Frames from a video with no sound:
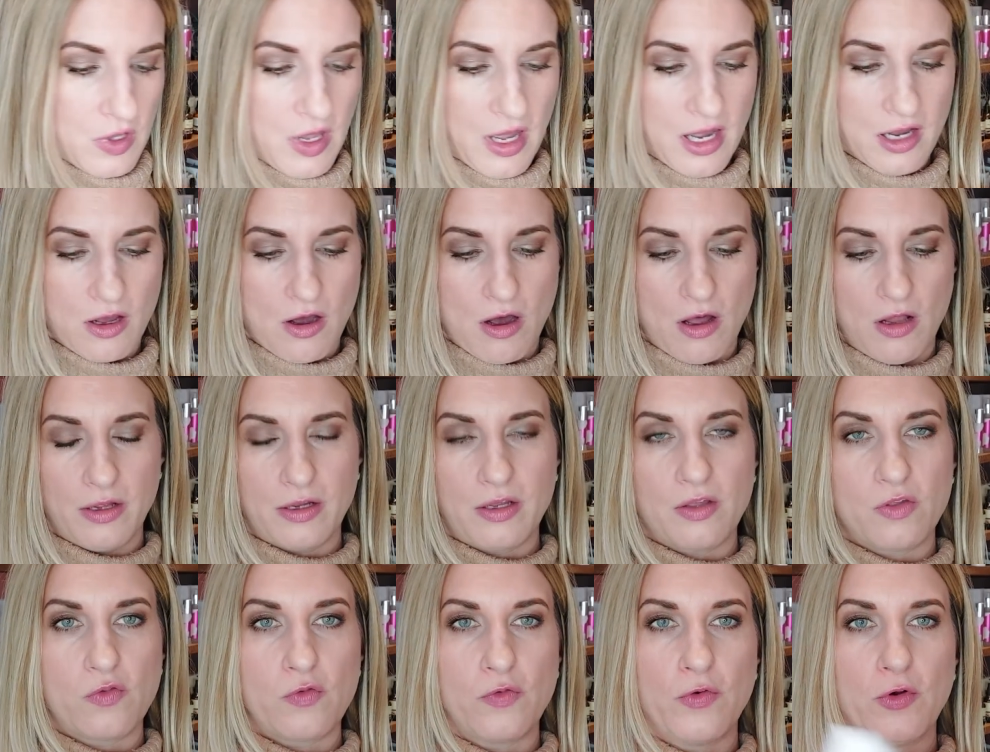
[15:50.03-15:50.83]
Glycolic
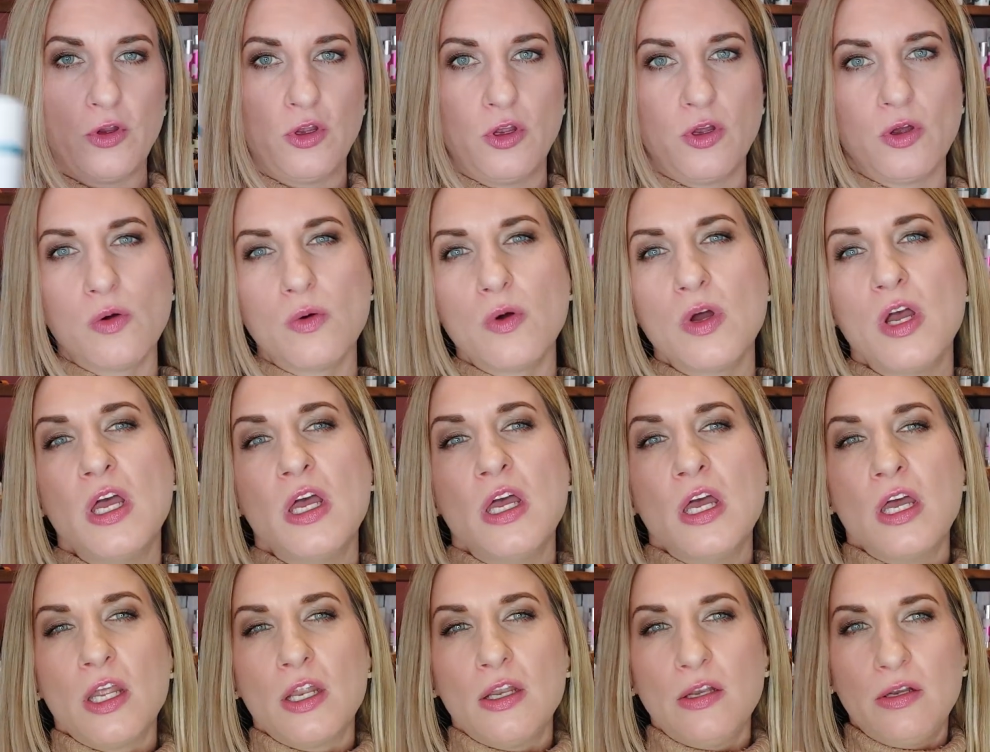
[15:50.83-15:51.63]
is for you.
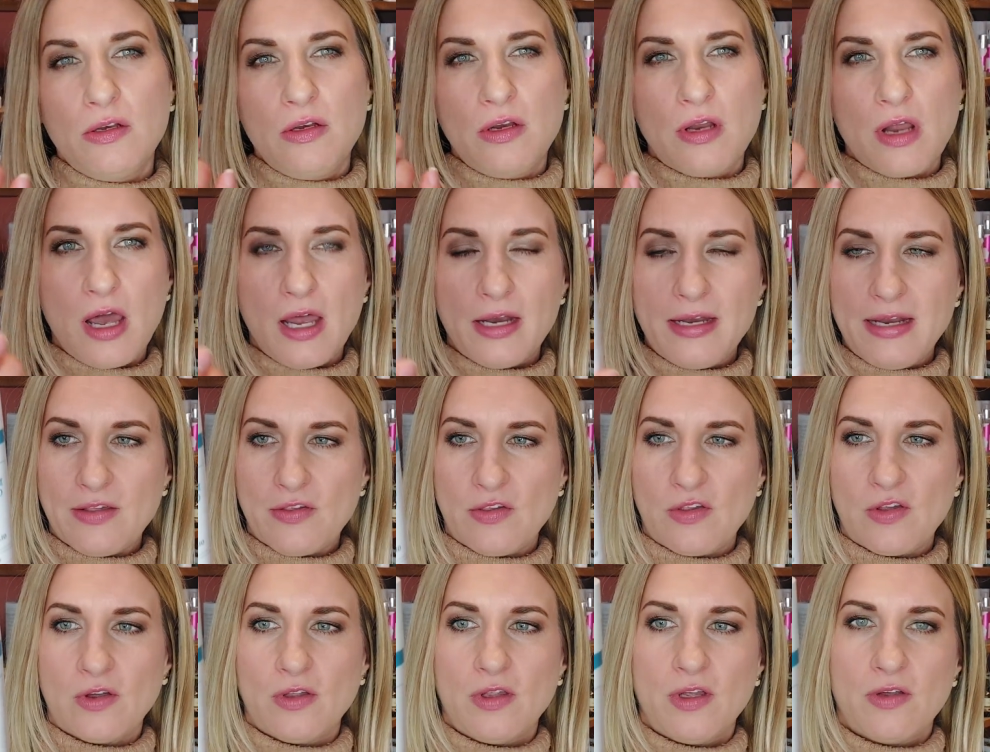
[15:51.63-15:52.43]
Not
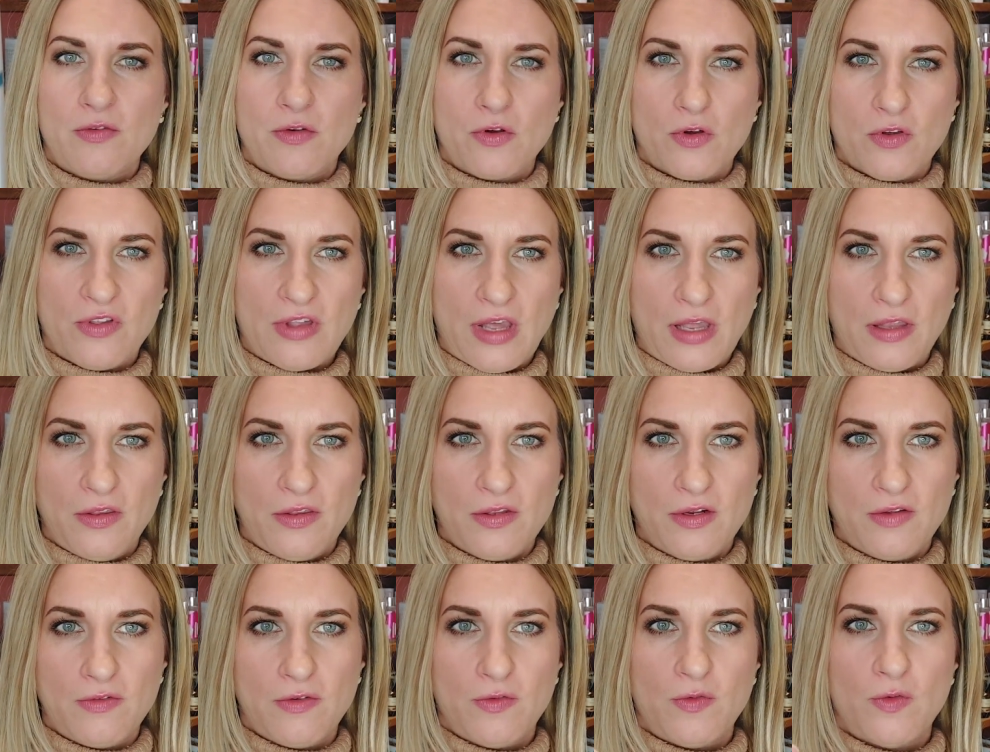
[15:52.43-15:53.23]
necessarily if you're
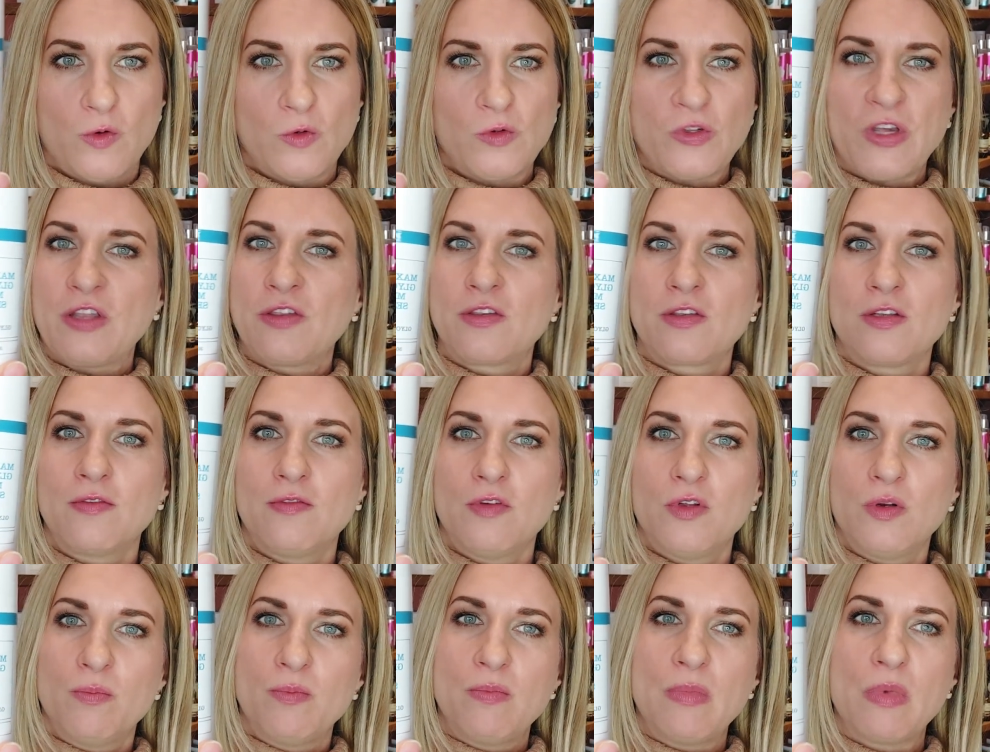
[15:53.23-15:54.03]
sensitive. If you're sensitive,
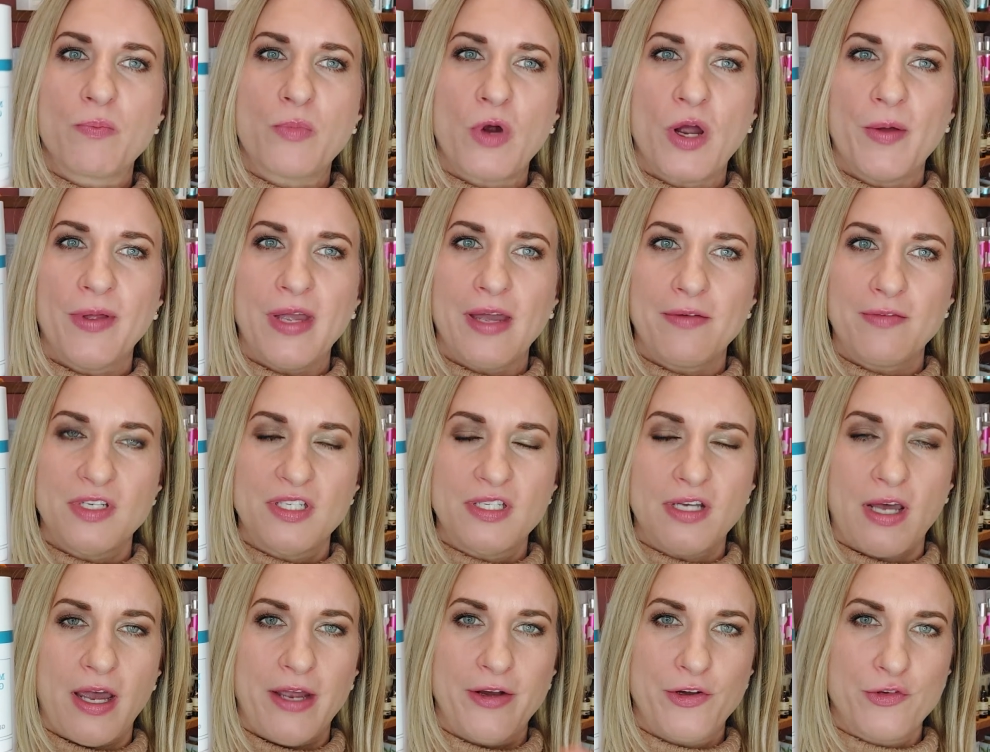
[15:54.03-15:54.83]
you'd probably have to
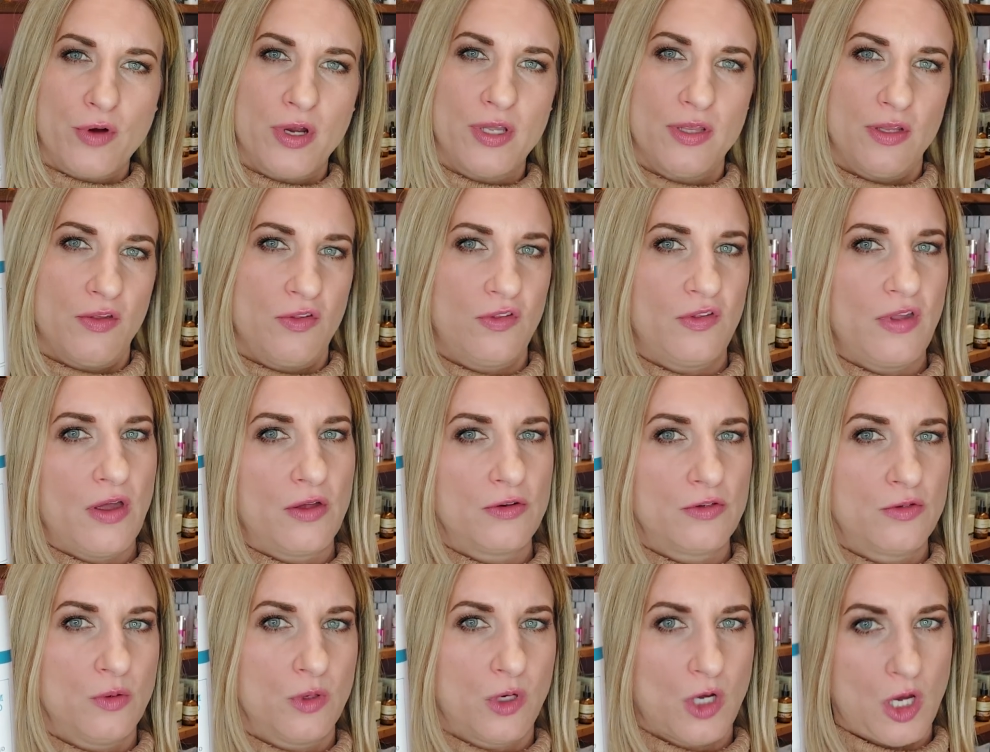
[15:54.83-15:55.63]
titrate this
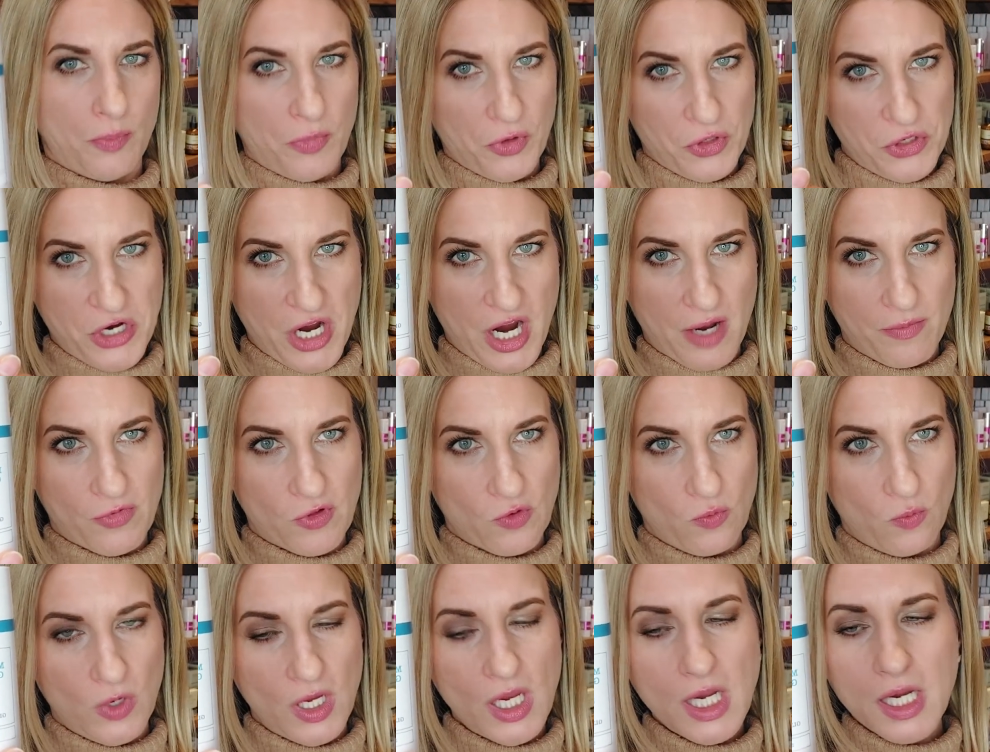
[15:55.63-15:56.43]
down to a couple times
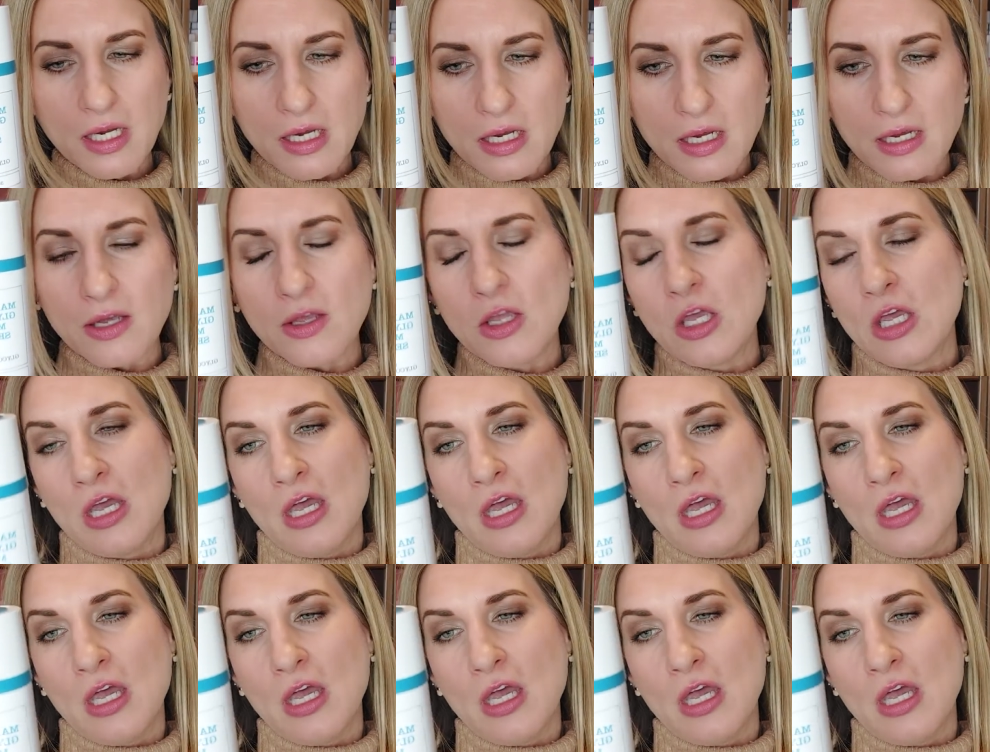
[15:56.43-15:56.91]
a week.